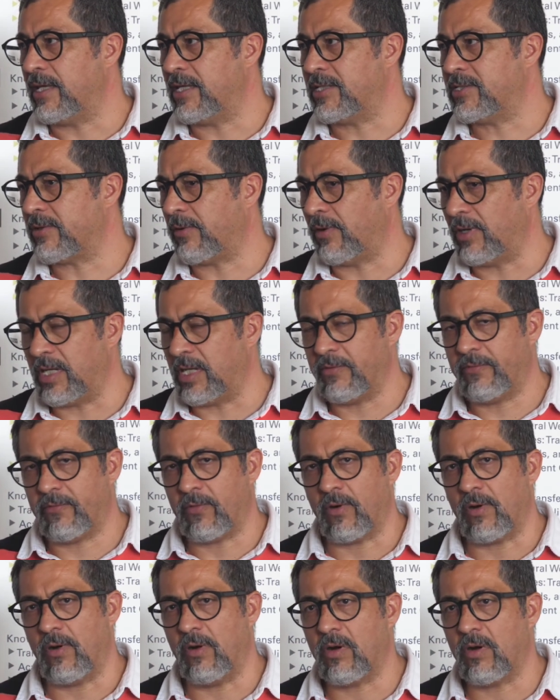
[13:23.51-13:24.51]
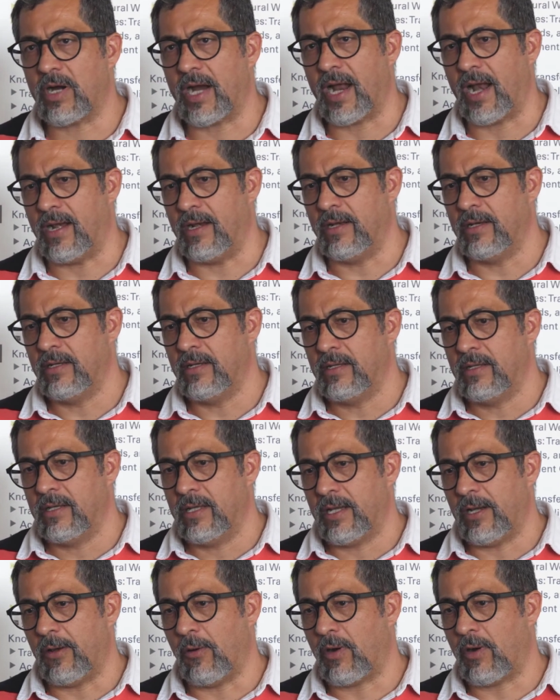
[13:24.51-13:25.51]
It's only for
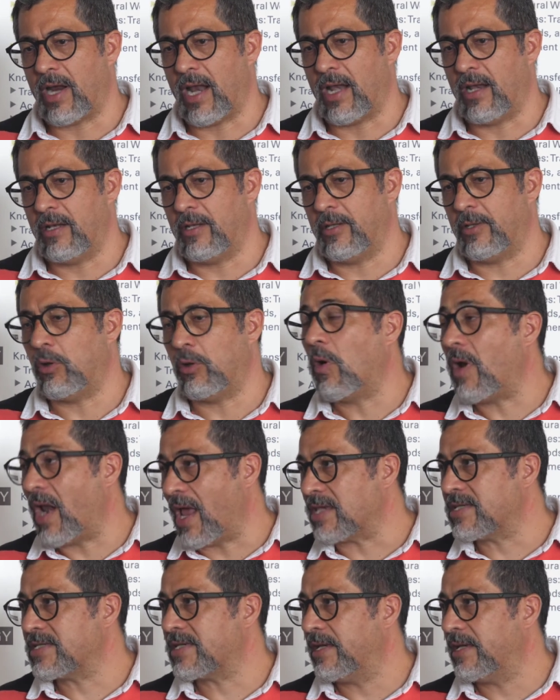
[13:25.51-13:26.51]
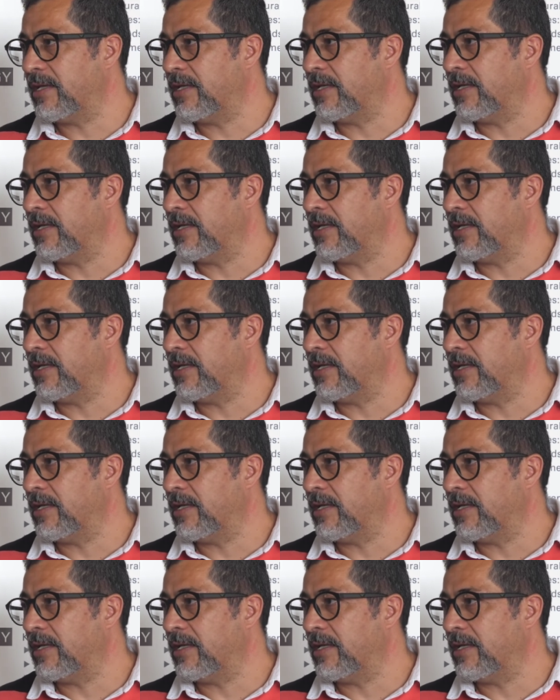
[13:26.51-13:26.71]
local knowledge.